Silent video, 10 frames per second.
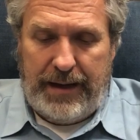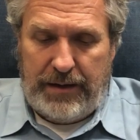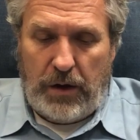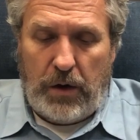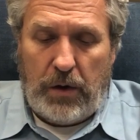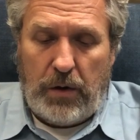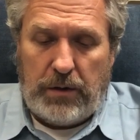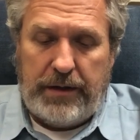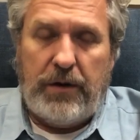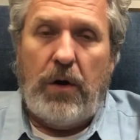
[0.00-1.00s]
and
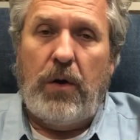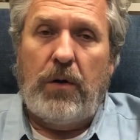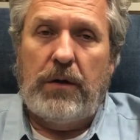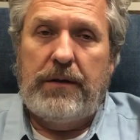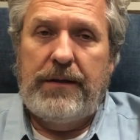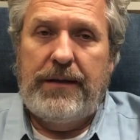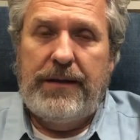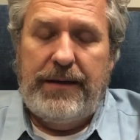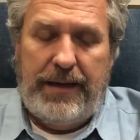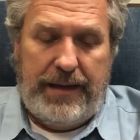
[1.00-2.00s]
all in all
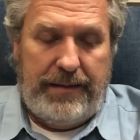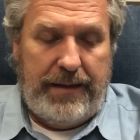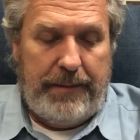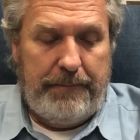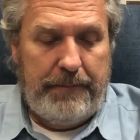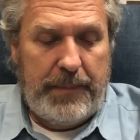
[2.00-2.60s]
in them.